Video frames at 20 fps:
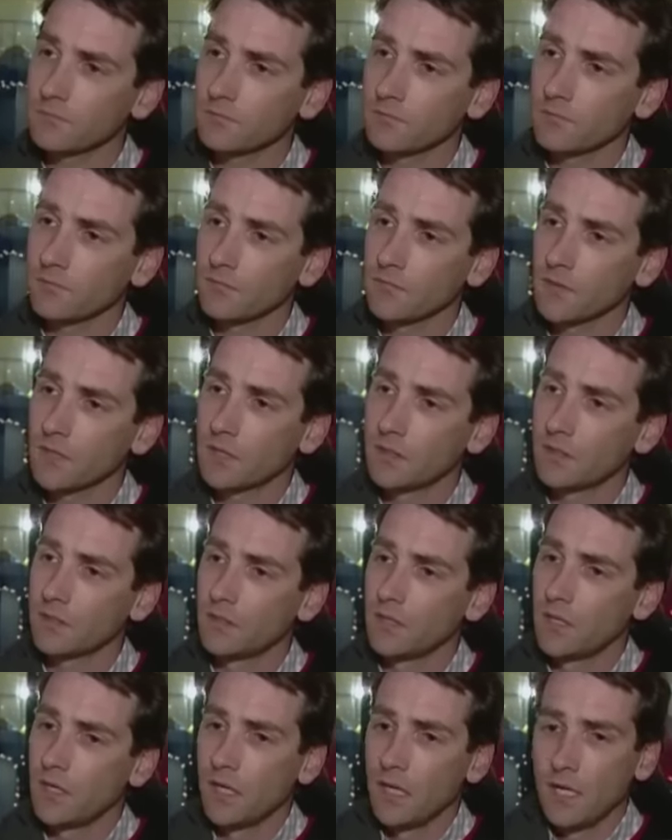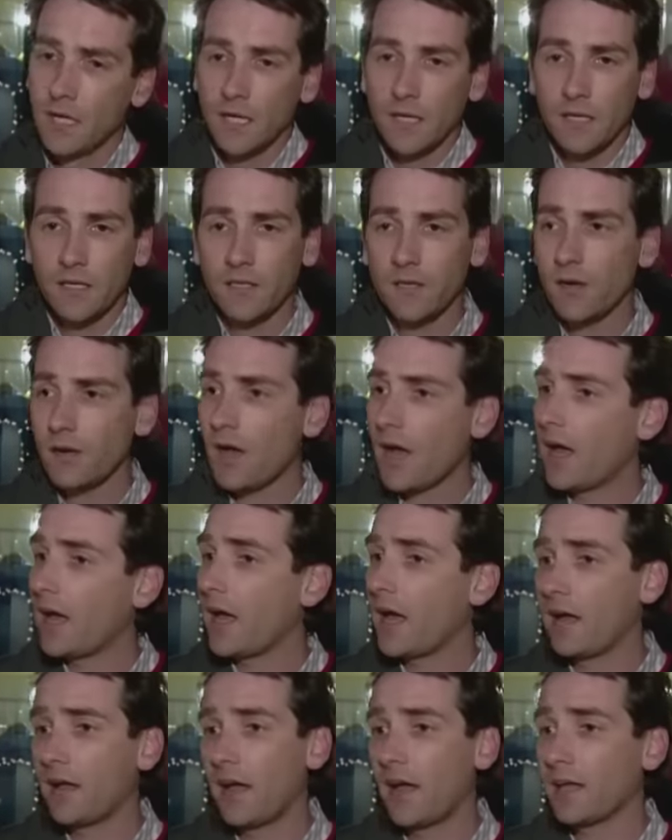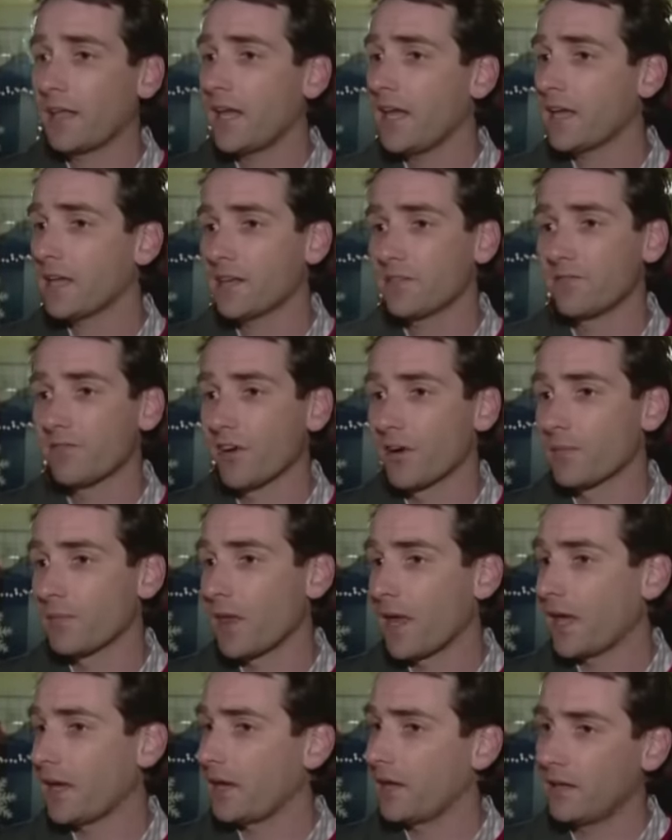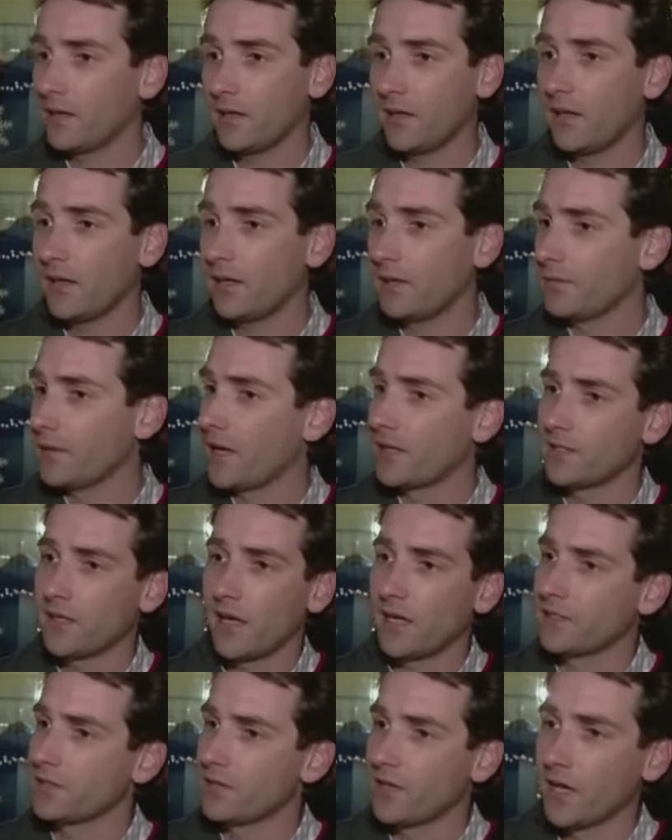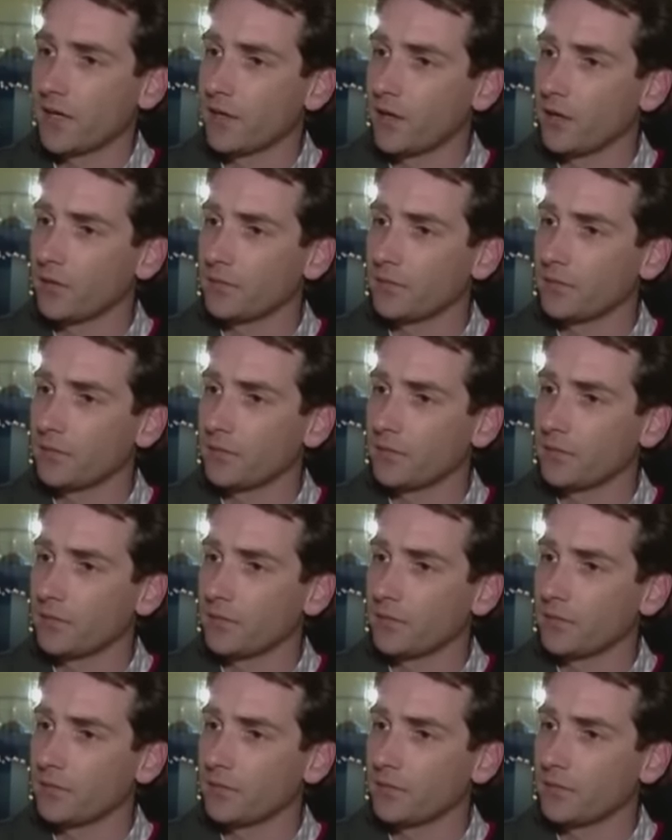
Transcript: at the time, is that right? You know, I, I can't confirm that. Um, I, I do not